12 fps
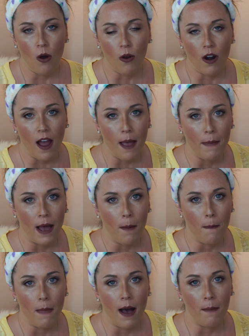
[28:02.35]
or High
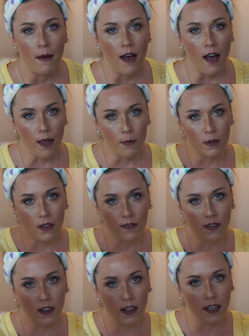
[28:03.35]
Mountain Mama. I will
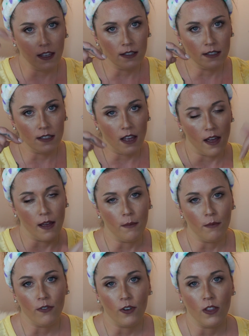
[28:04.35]
leave the links
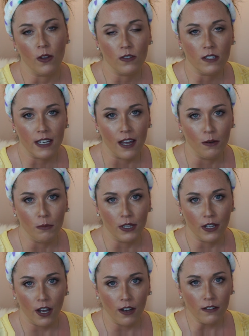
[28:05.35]
for those down
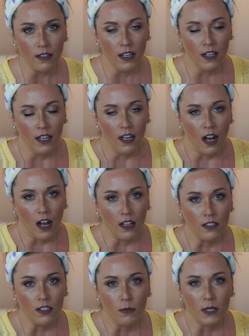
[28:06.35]
below.
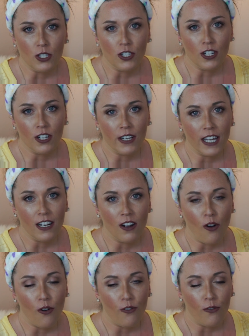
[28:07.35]
Also be sure to go ahead and
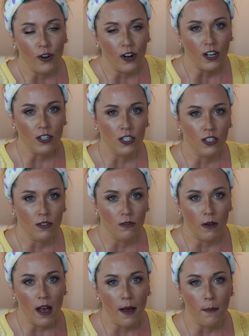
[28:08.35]
over
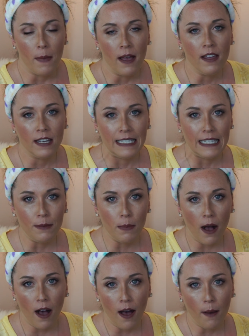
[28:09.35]
to
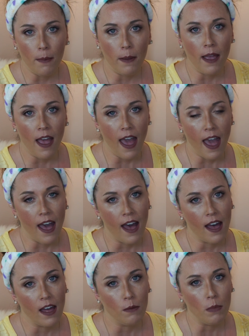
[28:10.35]
Depop
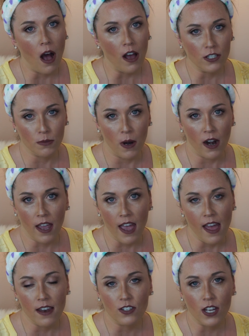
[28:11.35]
and Poshmark
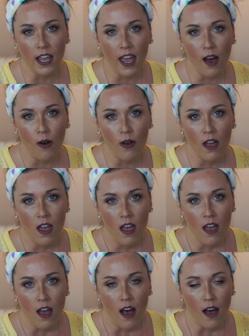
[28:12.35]
and check out
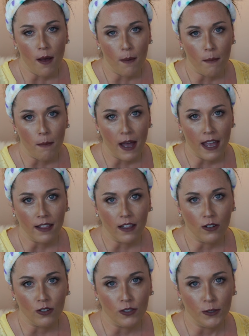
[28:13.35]
my
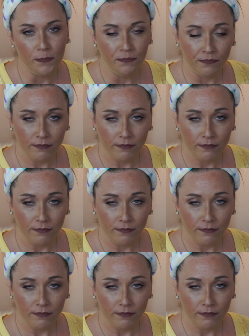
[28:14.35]
little